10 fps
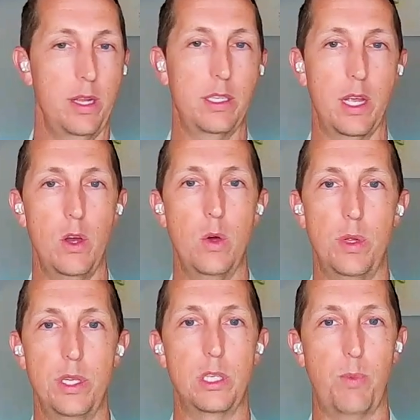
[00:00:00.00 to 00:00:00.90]
And it's like, oh,
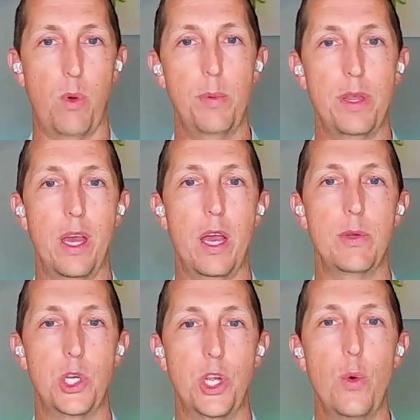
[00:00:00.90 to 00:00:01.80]
well, this is probably the guy
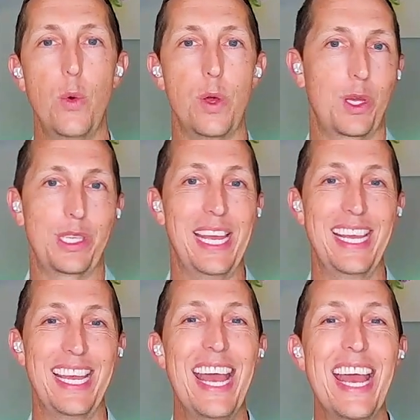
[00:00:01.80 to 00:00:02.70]
we should go with, because
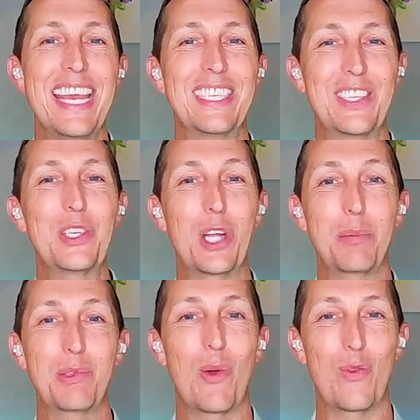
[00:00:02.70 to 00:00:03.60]
he's done
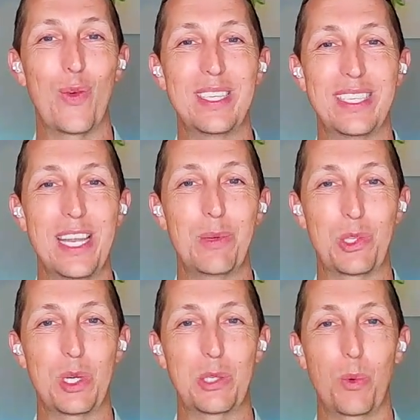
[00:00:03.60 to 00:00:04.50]
jobs for our friends and he
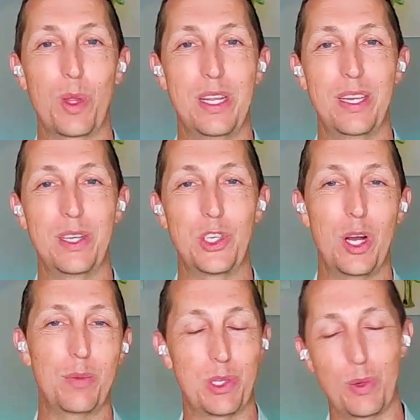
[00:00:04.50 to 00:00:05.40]
was trustworthy and did a good
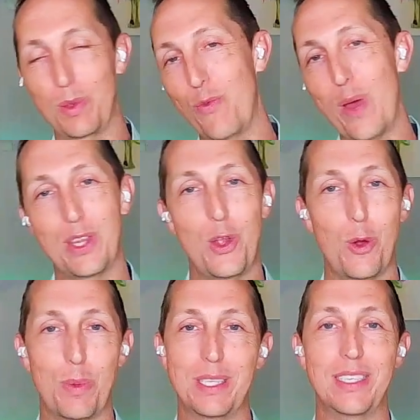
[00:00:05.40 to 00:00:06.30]
job. So the fact that
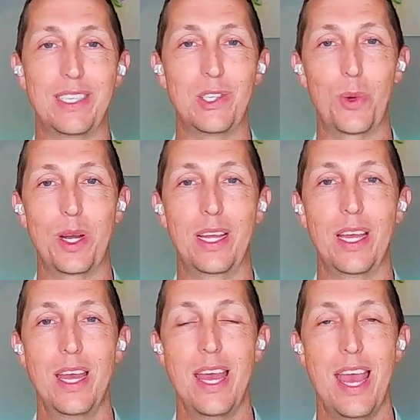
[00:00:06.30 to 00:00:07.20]
your business is running
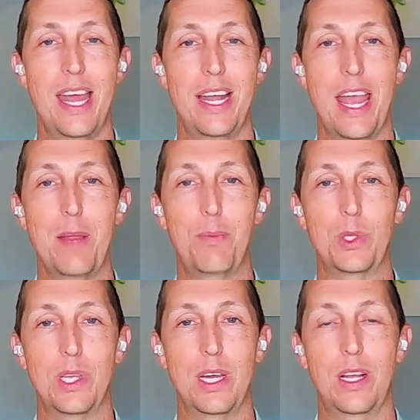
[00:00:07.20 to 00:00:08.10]
at an
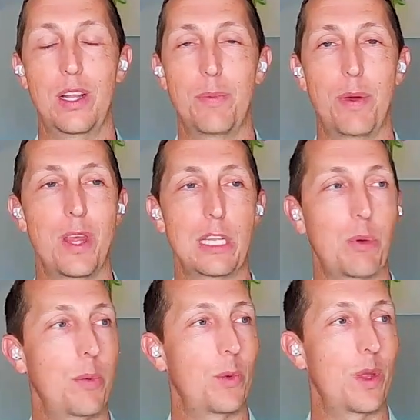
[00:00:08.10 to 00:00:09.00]
80% clip, I think that's
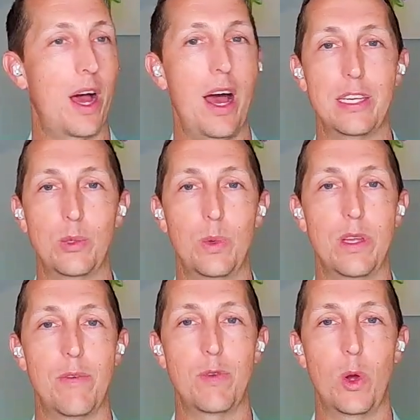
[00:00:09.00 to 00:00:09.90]
probably one of the highest
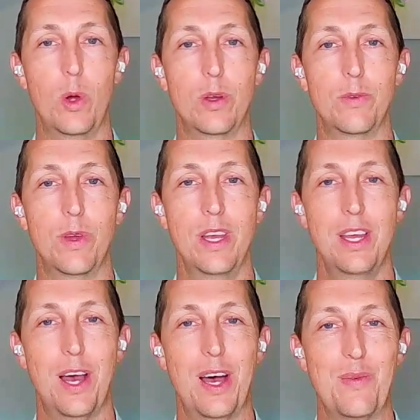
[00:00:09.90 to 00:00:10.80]
ones I've ever heard of
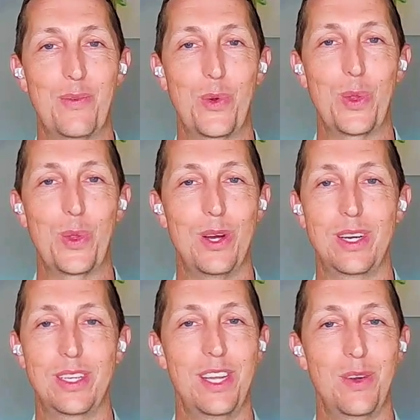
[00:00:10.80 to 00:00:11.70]
for the
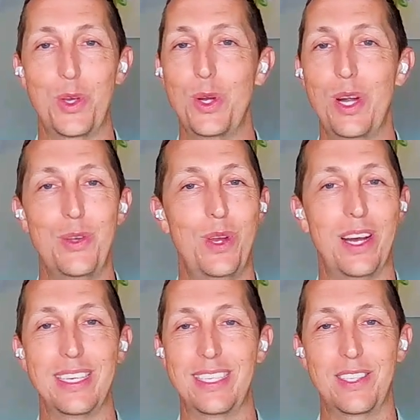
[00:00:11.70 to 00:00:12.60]
year. Good on you guys.